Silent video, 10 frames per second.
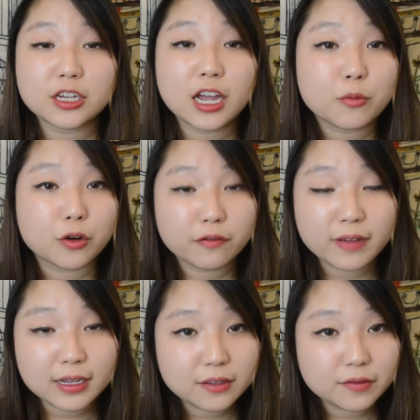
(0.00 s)
time more
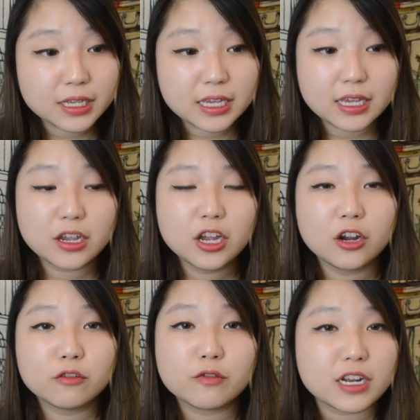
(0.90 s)
effectively,
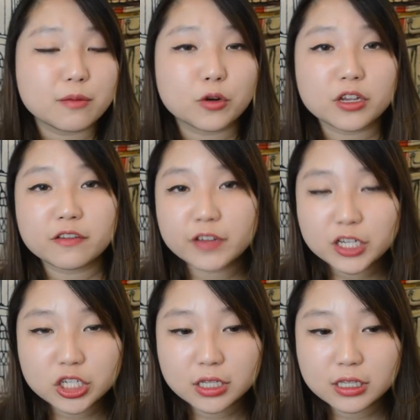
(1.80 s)
reading more
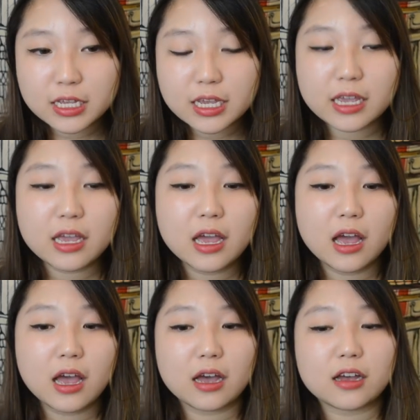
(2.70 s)
efficiently,
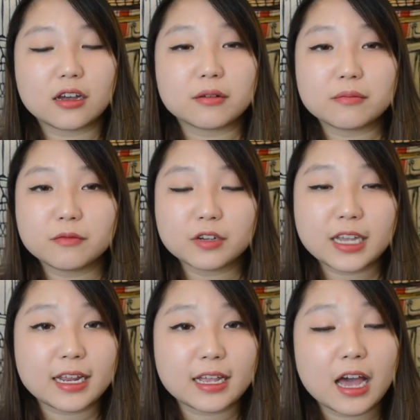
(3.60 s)
um,
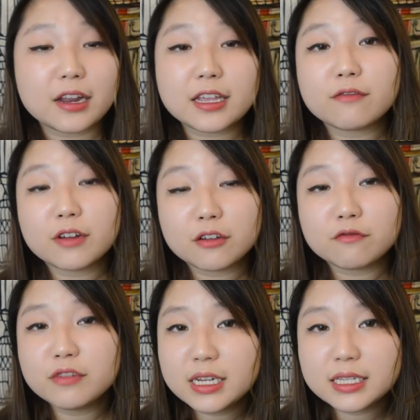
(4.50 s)
getting how to get rid
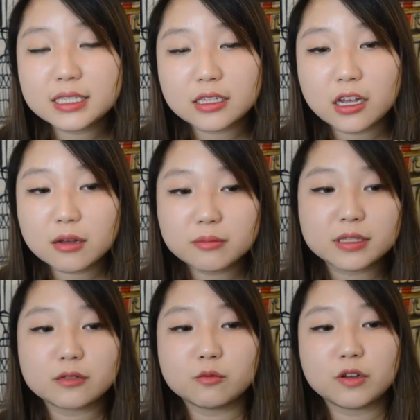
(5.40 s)
of reading
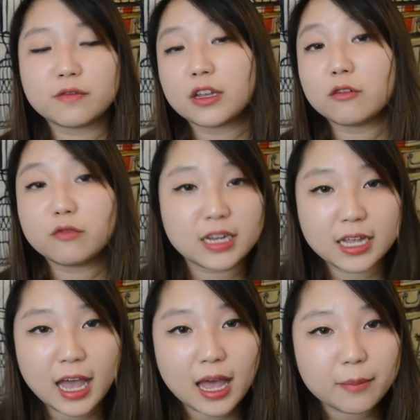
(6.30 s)
slumps with like a
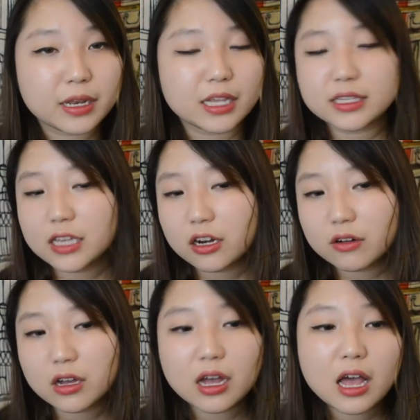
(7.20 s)
reading habit,
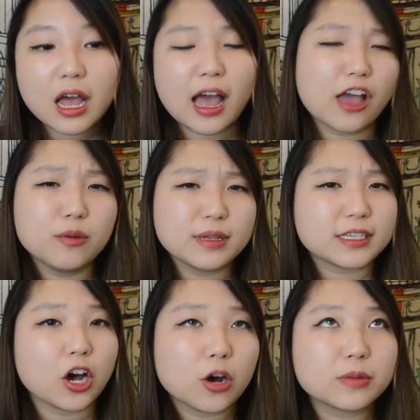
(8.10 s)
etc. I hope this
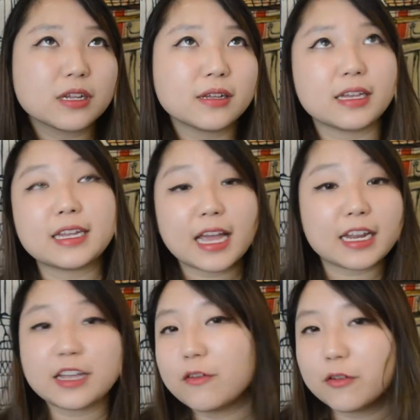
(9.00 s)
helped in
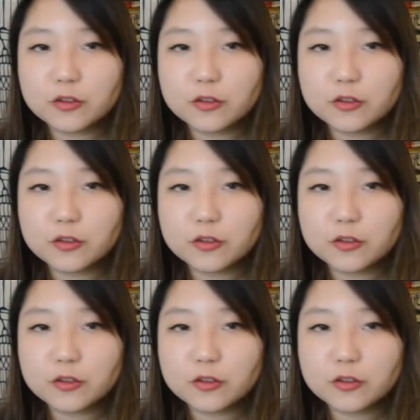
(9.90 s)
any